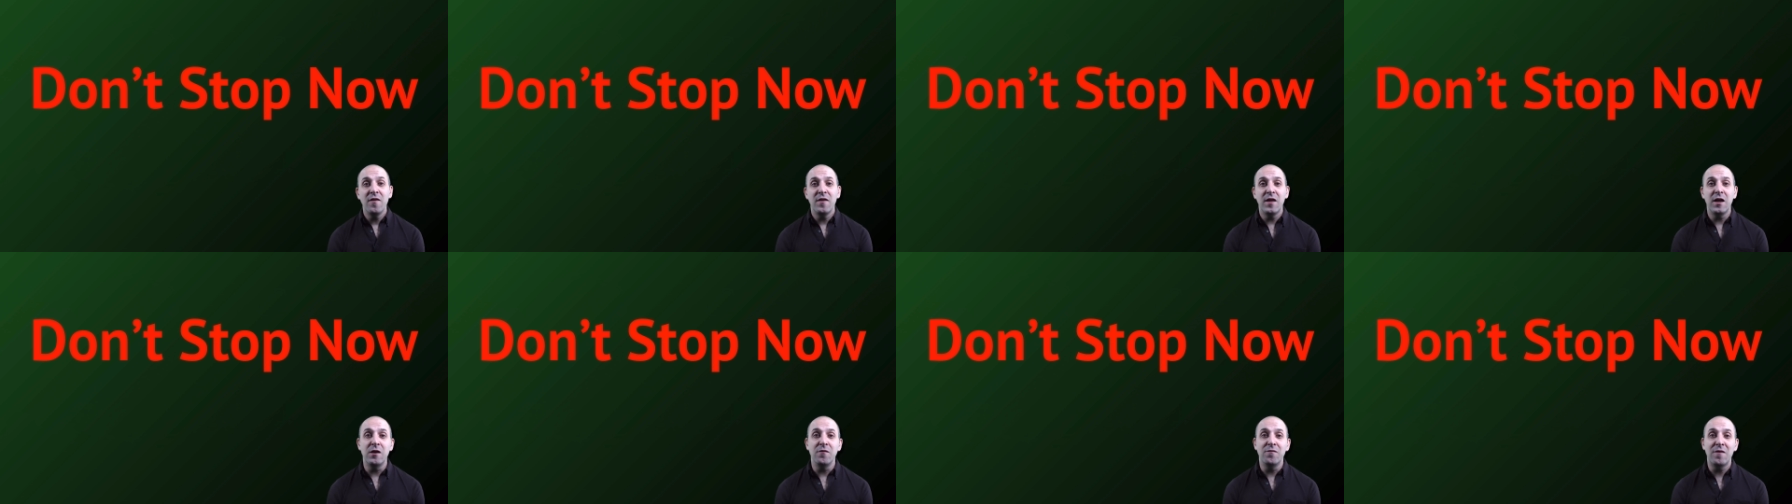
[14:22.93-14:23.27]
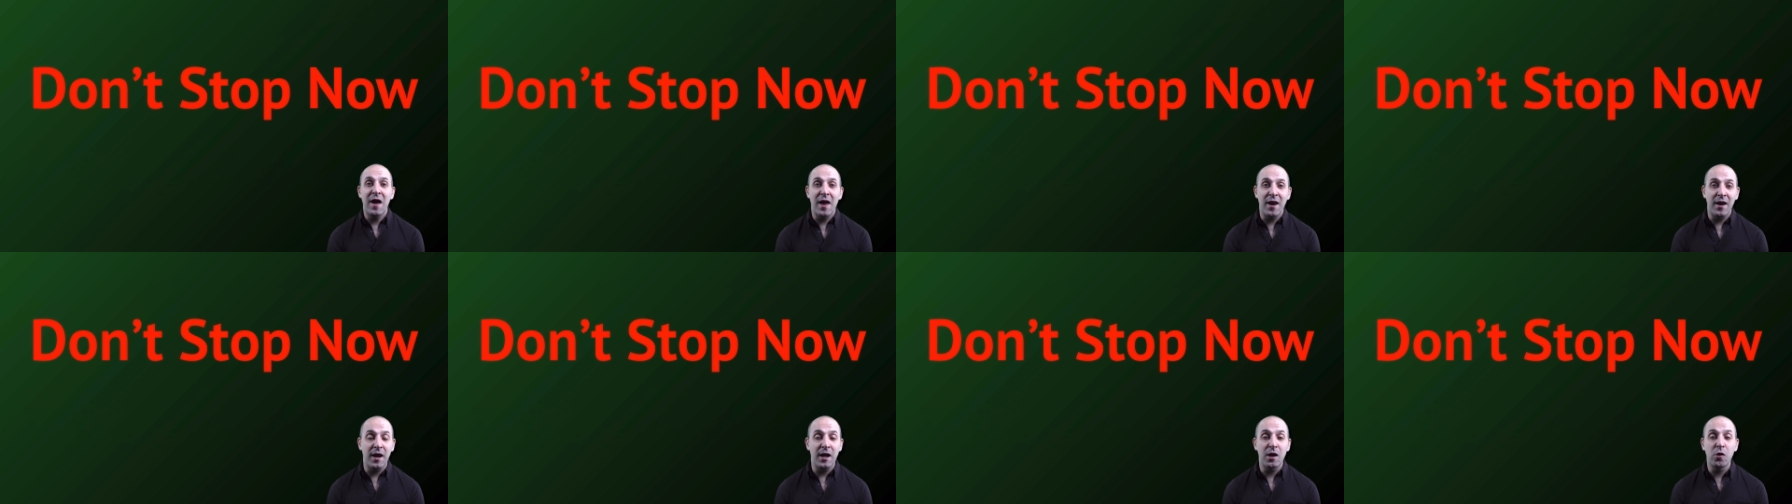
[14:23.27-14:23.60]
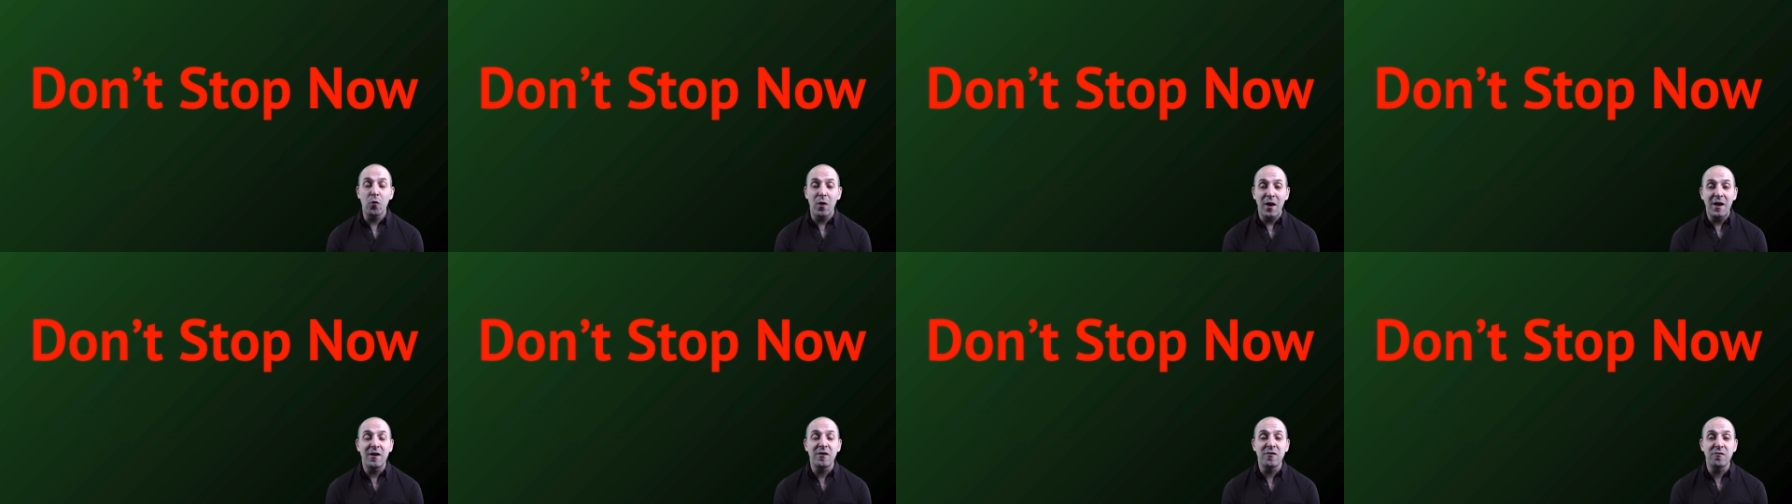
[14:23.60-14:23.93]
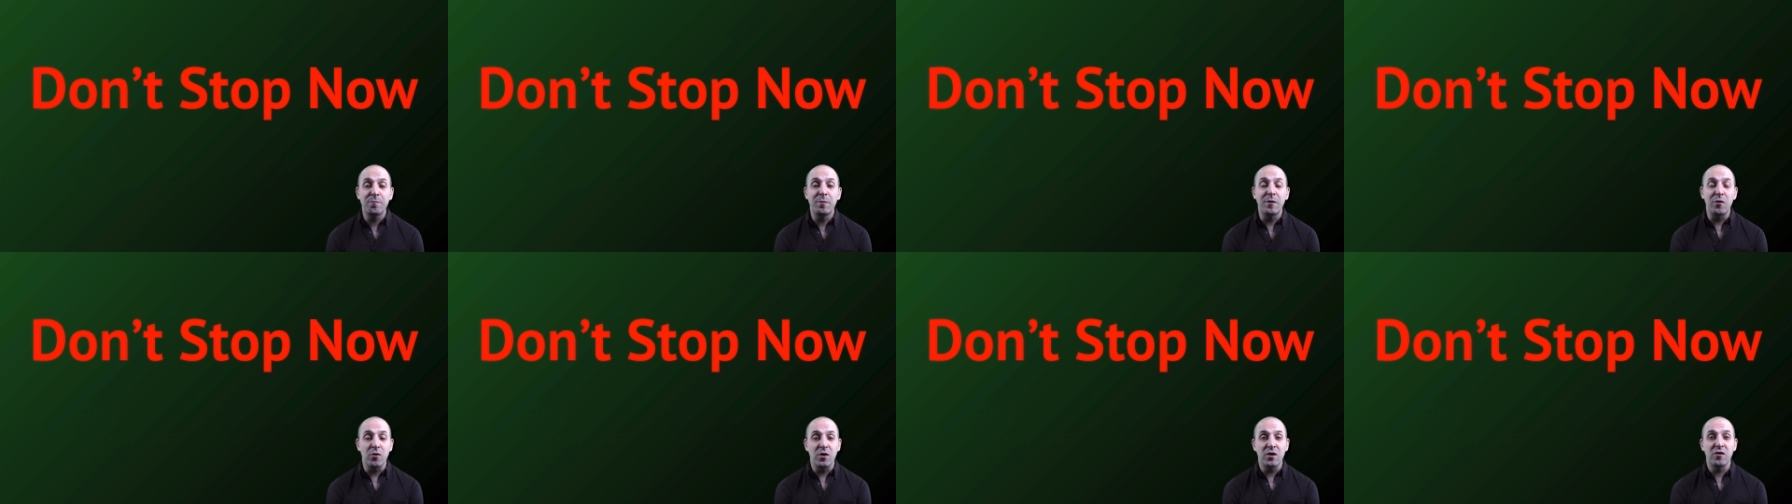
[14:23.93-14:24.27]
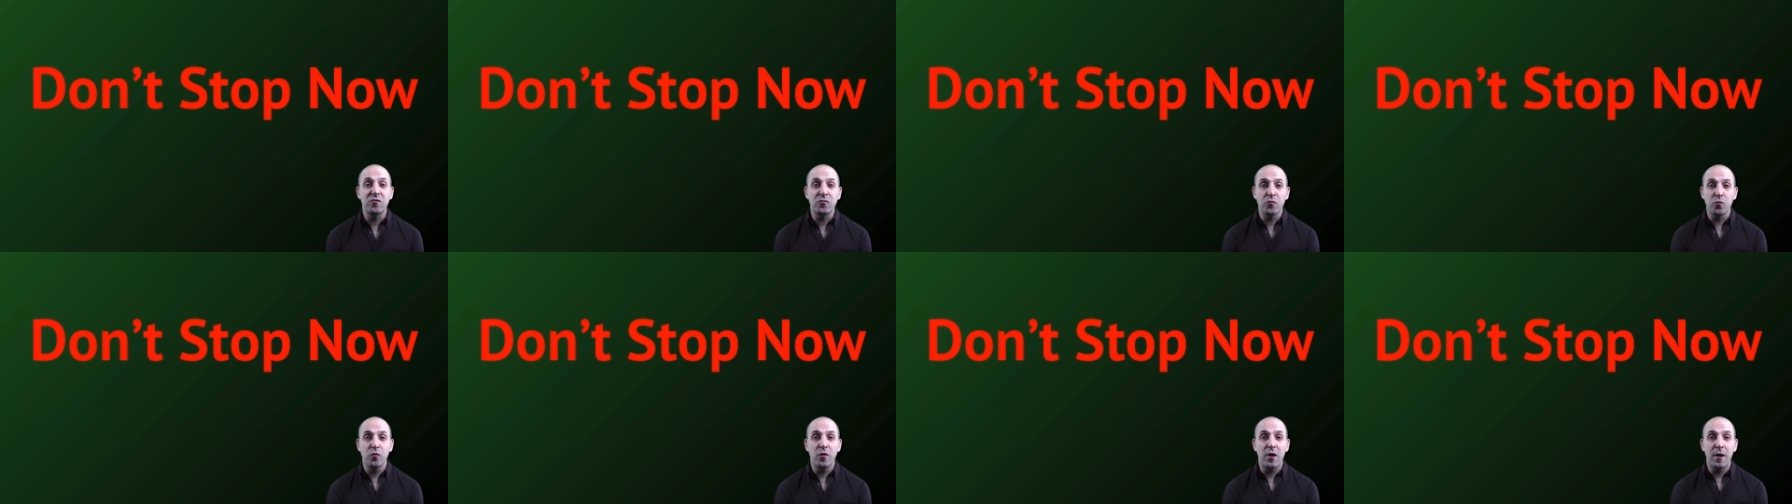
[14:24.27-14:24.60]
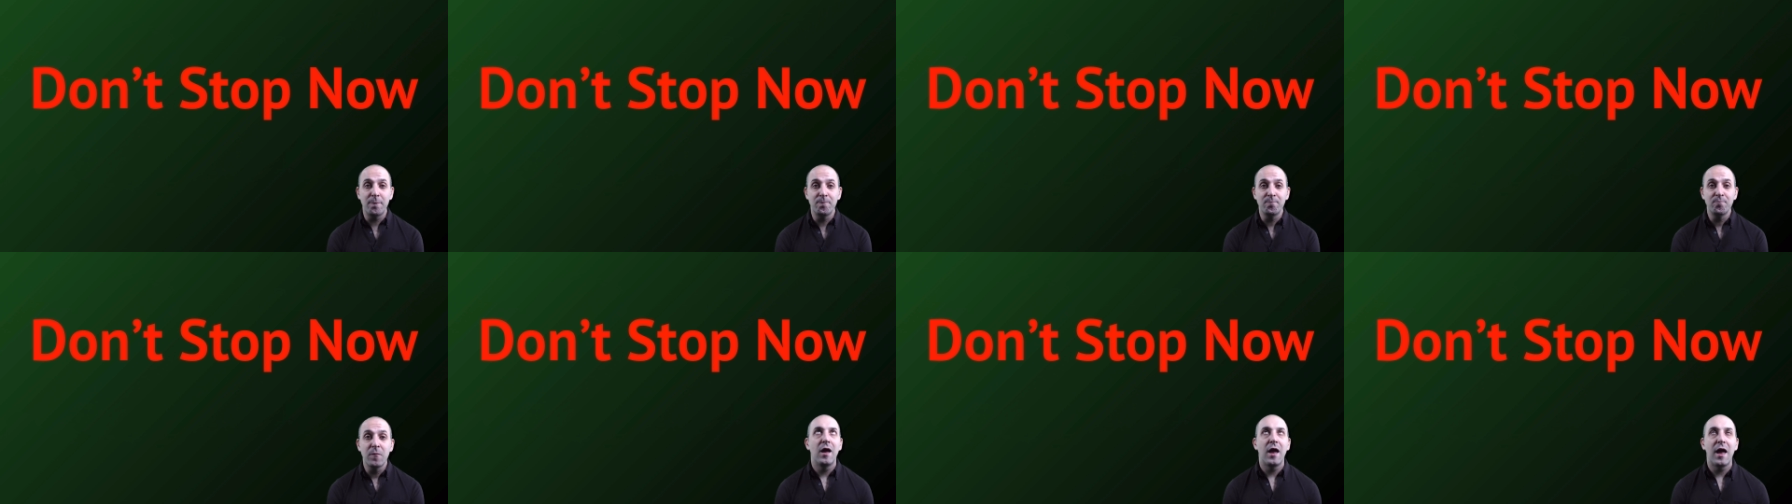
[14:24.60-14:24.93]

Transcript: that you've had a great experience through them,